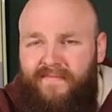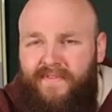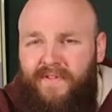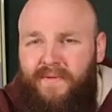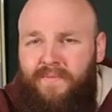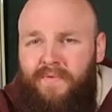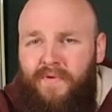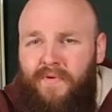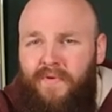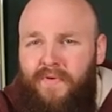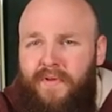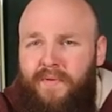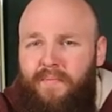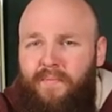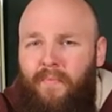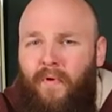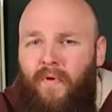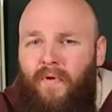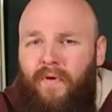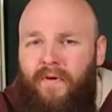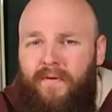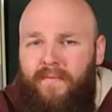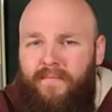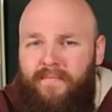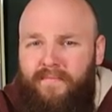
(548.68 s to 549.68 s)
the brewery
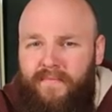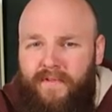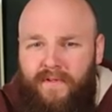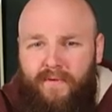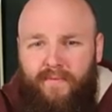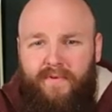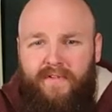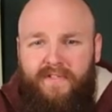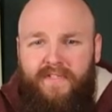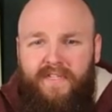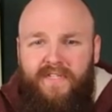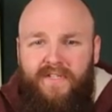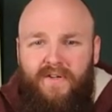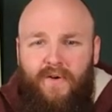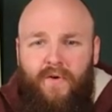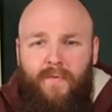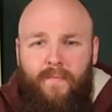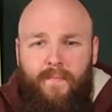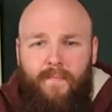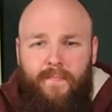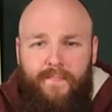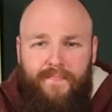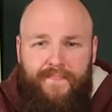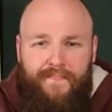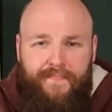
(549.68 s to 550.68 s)
more. It was his
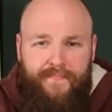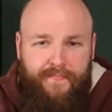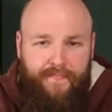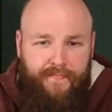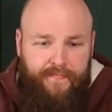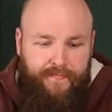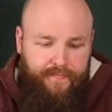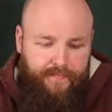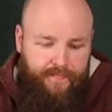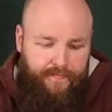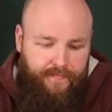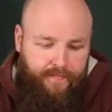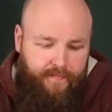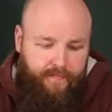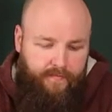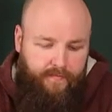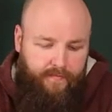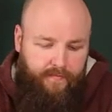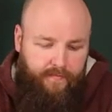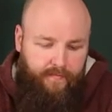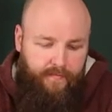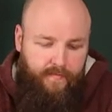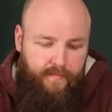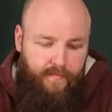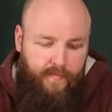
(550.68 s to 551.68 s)
home.
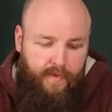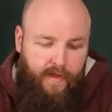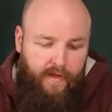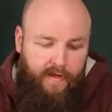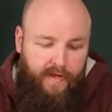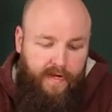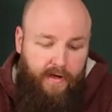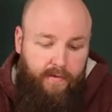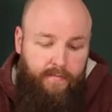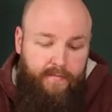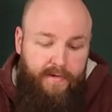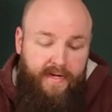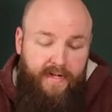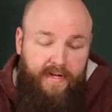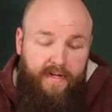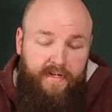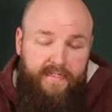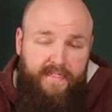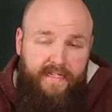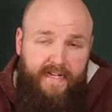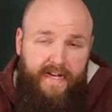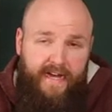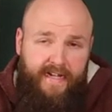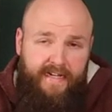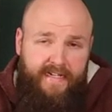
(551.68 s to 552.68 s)
Now,
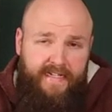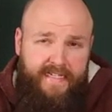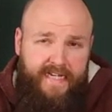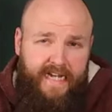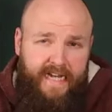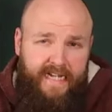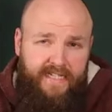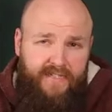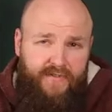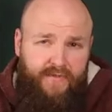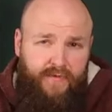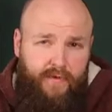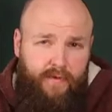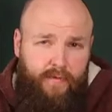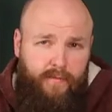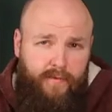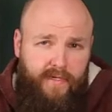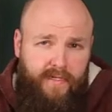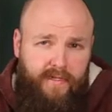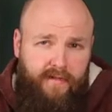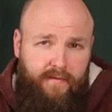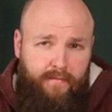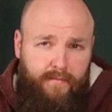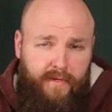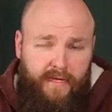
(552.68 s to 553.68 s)
because he had his hands full
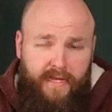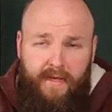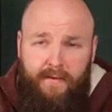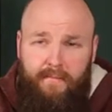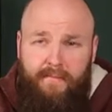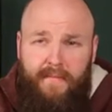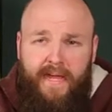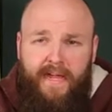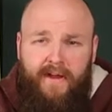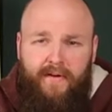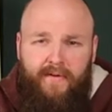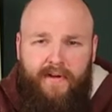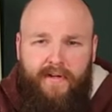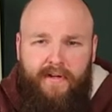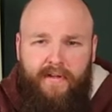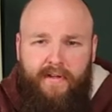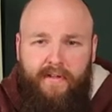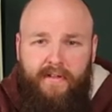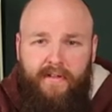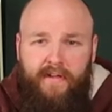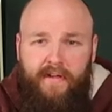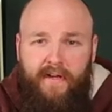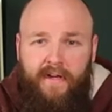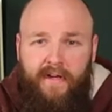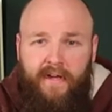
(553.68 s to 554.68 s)
with being mayor and
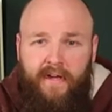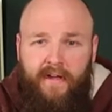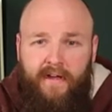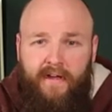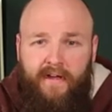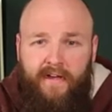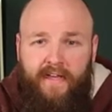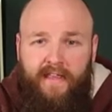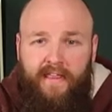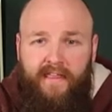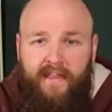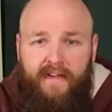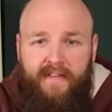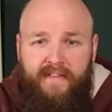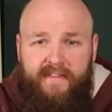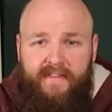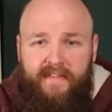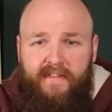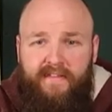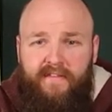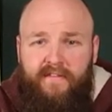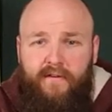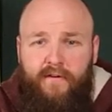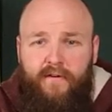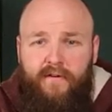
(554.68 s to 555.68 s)
all, in
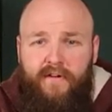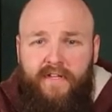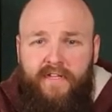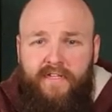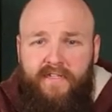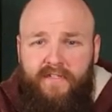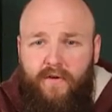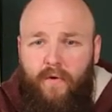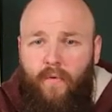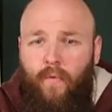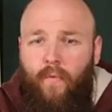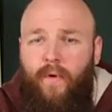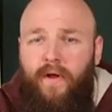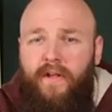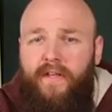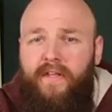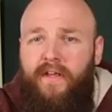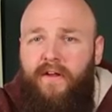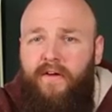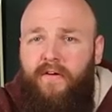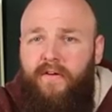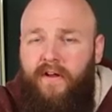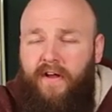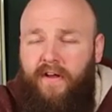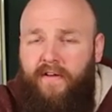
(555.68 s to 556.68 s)
1930, so one
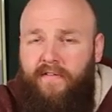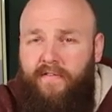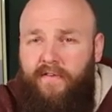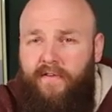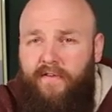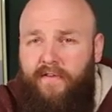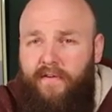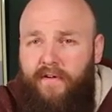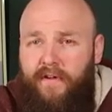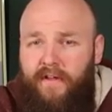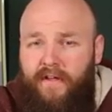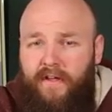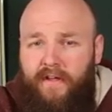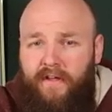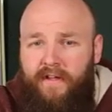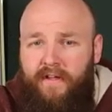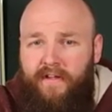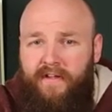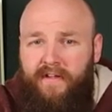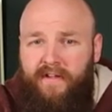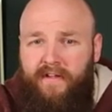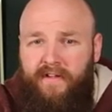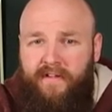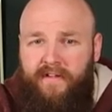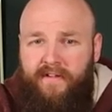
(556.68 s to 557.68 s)
year after
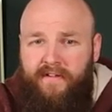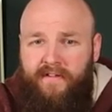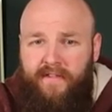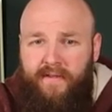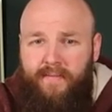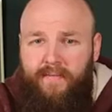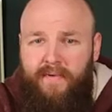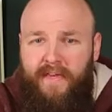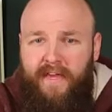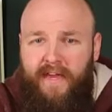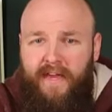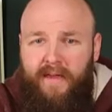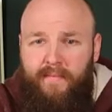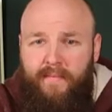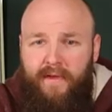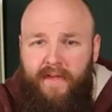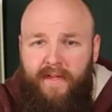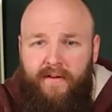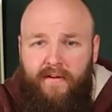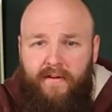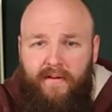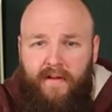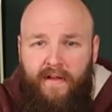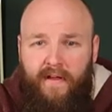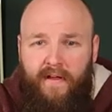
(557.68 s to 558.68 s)
uh, he became
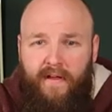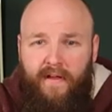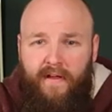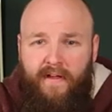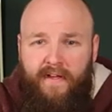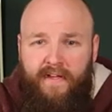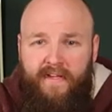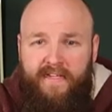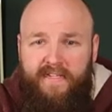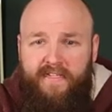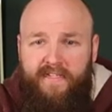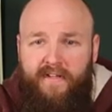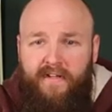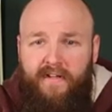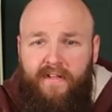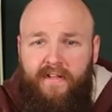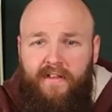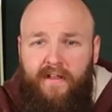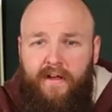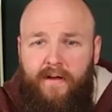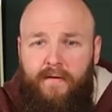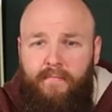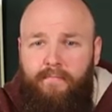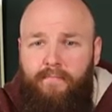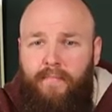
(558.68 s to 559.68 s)
mayor, his
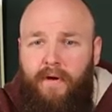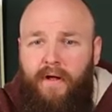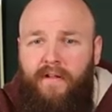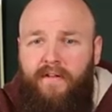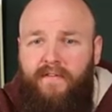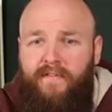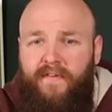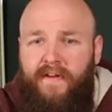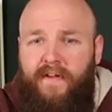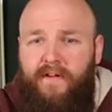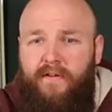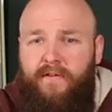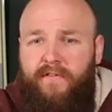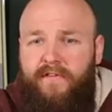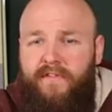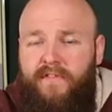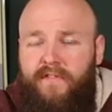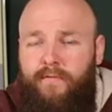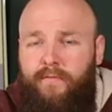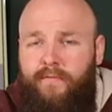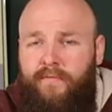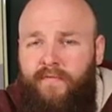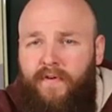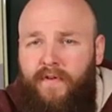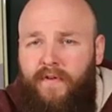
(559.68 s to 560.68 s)
son-in-law Paul van
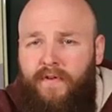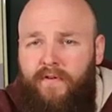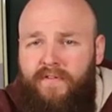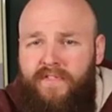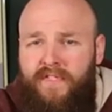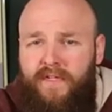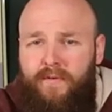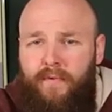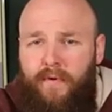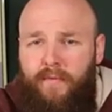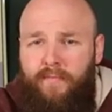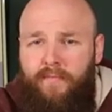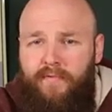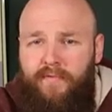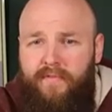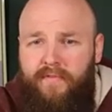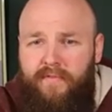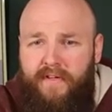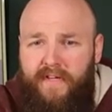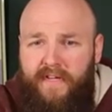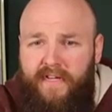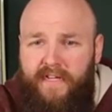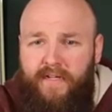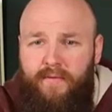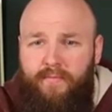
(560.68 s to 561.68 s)
Cutsem follows him up
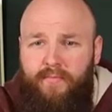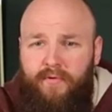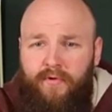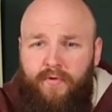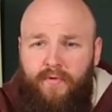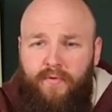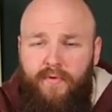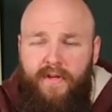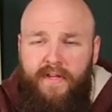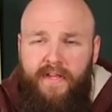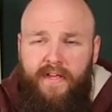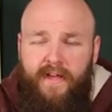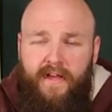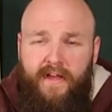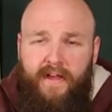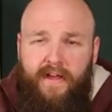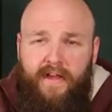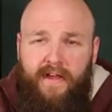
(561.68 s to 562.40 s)
in the brewery